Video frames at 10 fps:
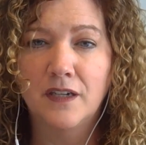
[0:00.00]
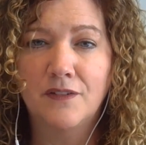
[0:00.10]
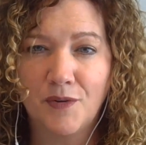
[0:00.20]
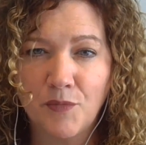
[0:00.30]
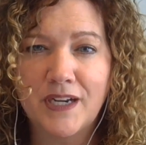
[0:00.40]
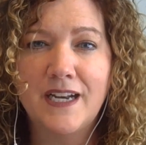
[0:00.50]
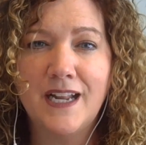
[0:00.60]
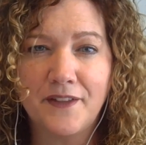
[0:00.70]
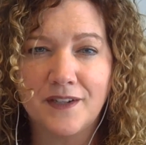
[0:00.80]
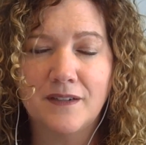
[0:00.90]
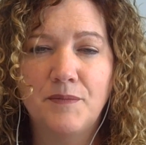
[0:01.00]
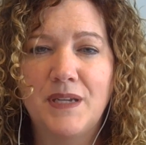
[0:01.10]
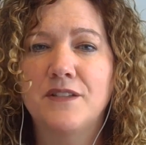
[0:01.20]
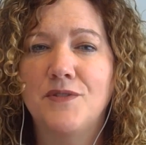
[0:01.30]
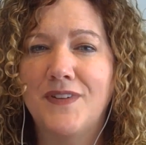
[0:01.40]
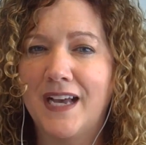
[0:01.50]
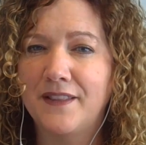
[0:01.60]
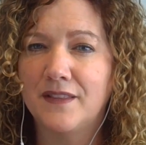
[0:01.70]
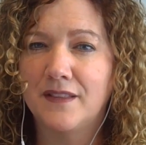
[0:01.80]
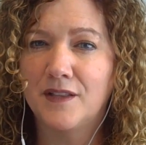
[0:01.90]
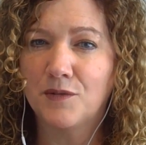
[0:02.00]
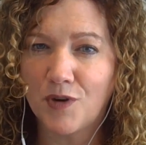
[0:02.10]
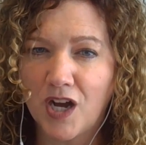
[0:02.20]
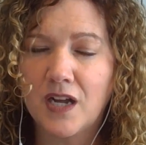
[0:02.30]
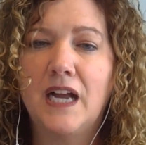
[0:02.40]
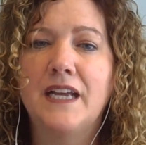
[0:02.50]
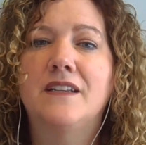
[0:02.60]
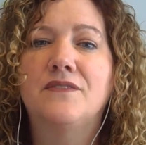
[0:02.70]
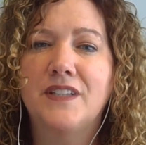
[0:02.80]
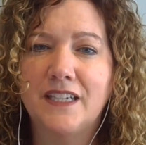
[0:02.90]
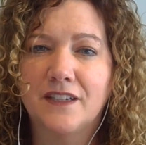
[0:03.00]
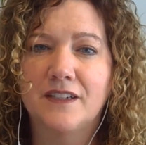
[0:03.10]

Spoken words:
from one another because we've got the wrong kind of leader.